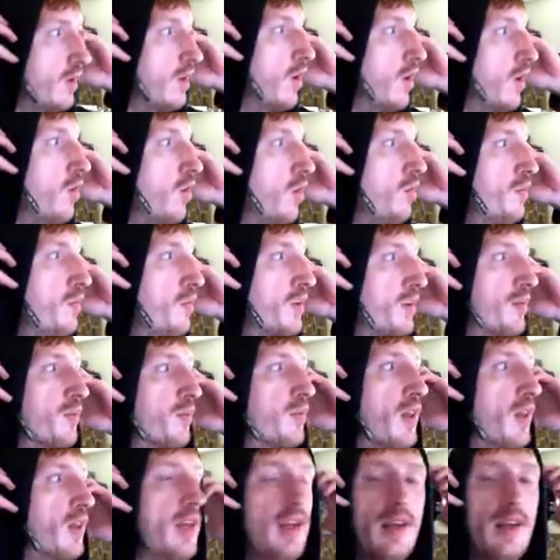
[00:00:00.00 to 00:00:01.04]
Hopes and
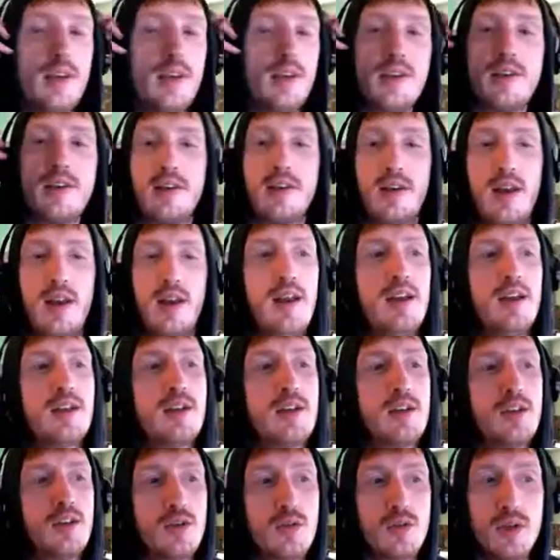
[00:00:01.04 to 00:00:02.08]
plans
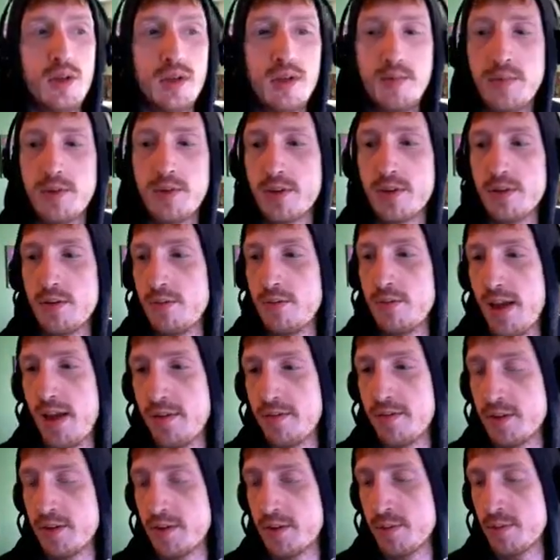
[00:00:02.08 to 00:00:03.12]
and dreams of
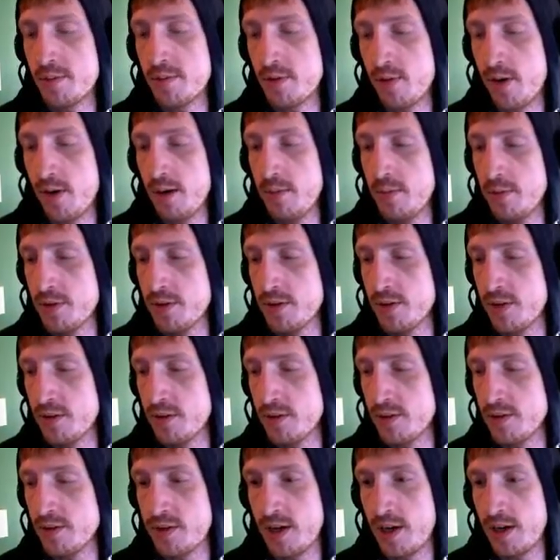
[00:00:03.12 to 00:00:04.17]
having subscribers on
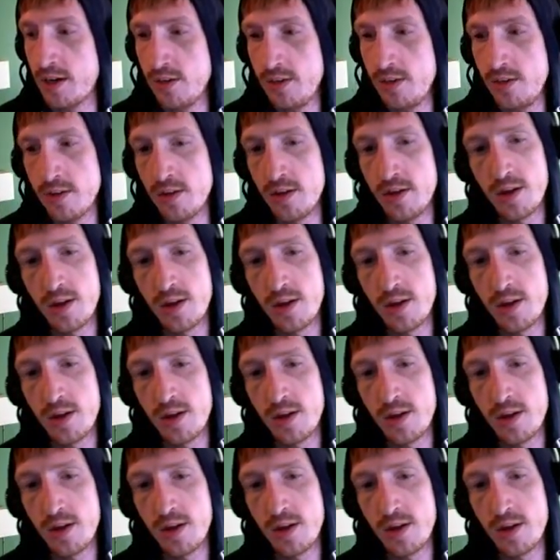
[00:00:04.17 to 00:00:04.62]
this channel.